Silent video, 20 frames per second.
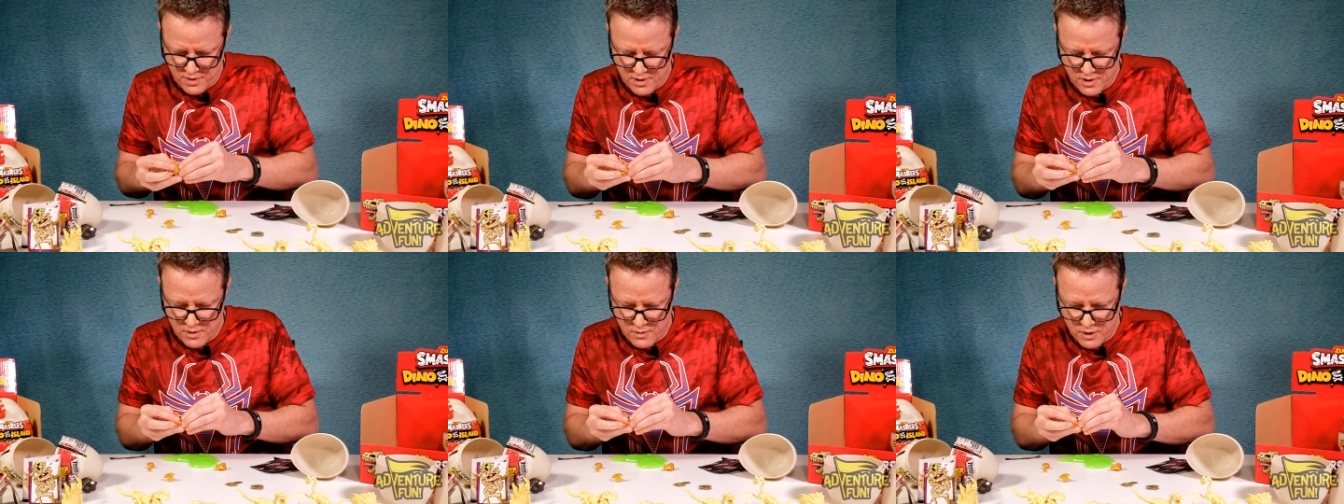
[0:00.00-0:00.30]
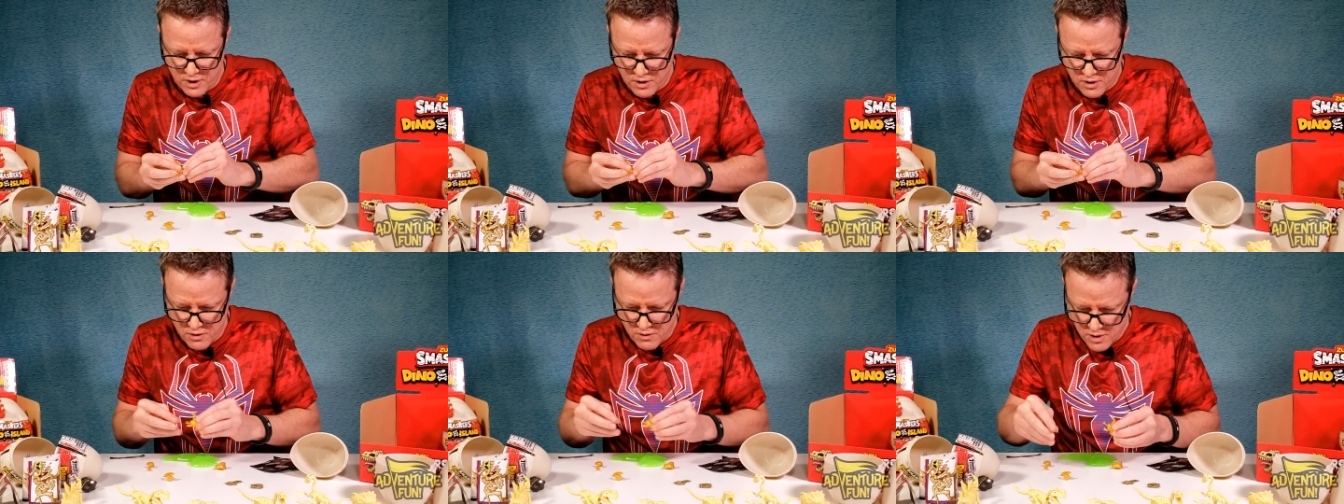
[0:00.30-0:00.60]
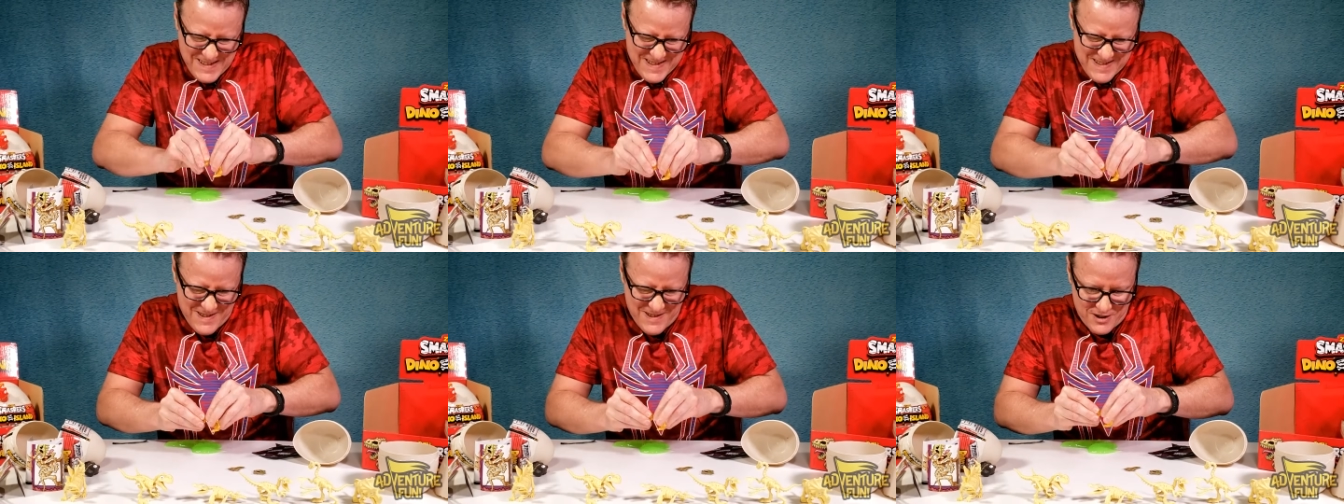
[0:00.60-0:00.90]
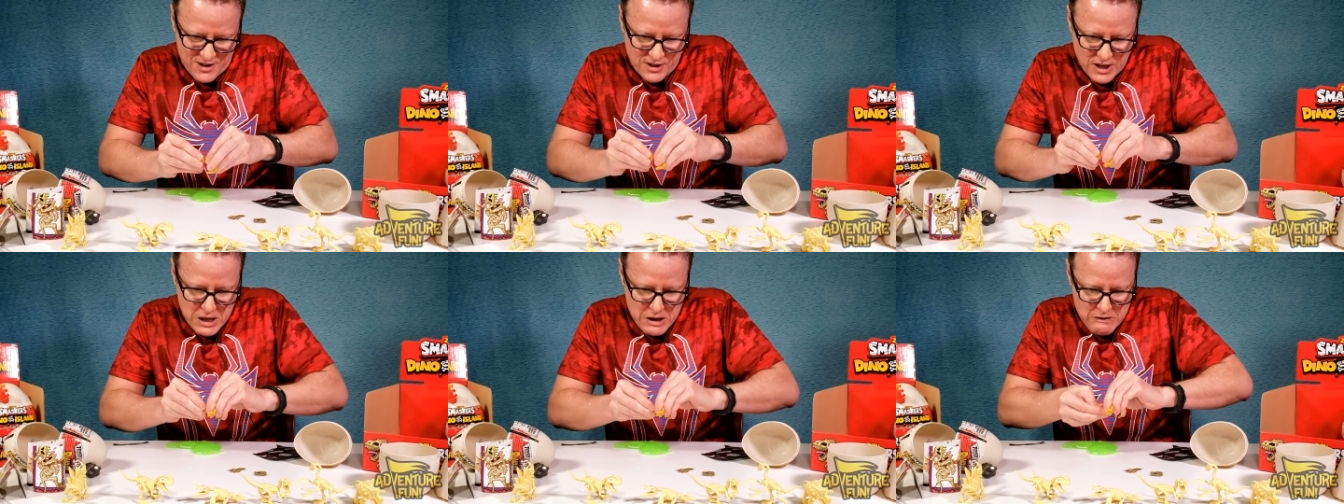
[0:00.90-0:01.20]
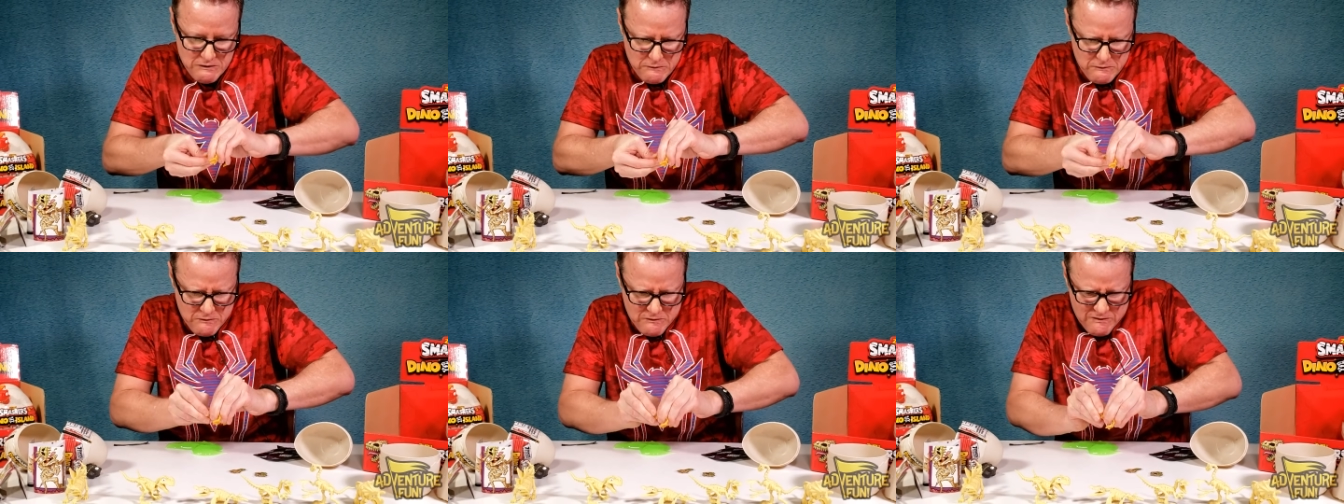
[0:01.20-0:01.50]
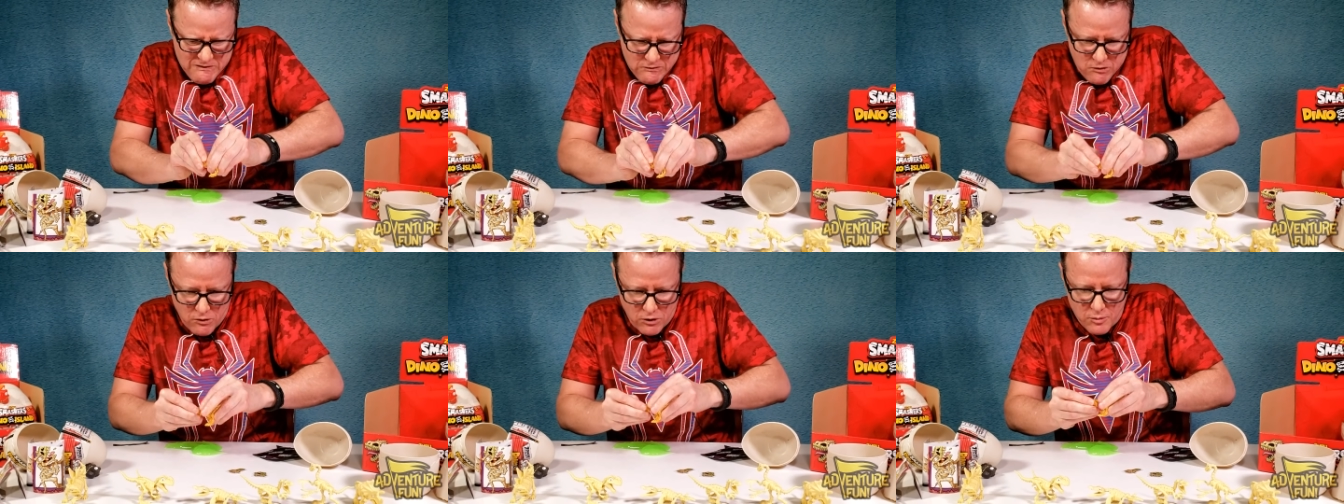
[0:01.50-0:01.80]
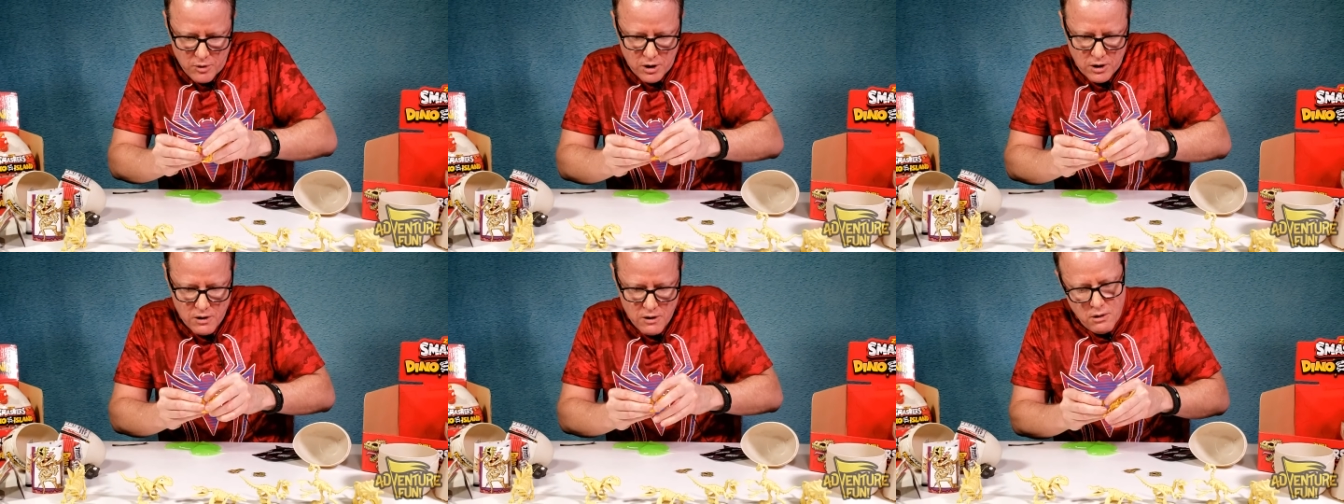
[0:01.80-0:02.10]
There we go. Oh, his head. Oh,
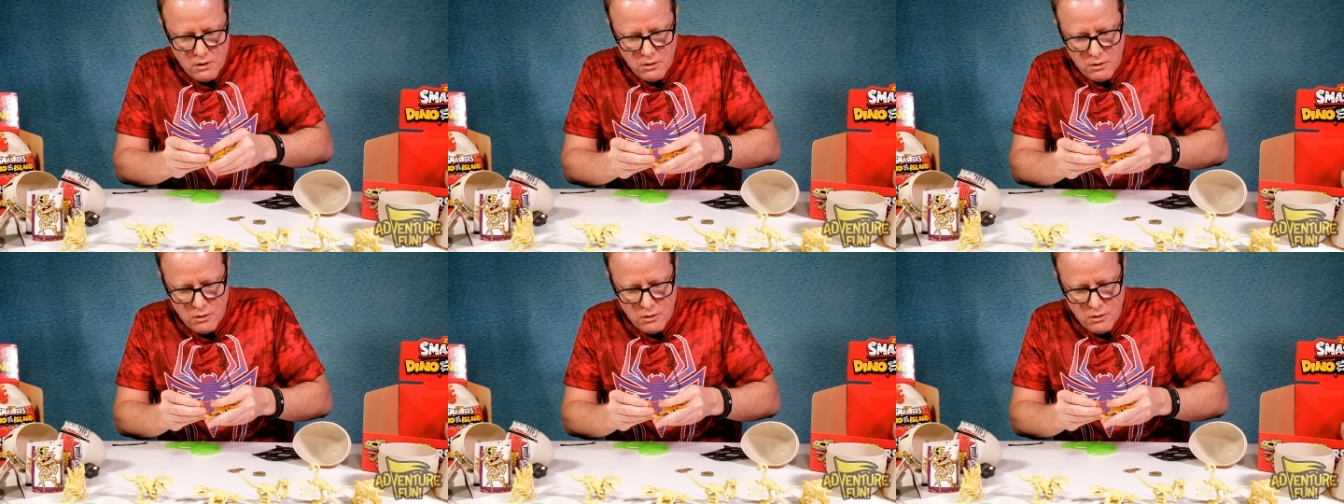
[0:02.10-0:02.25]
come on.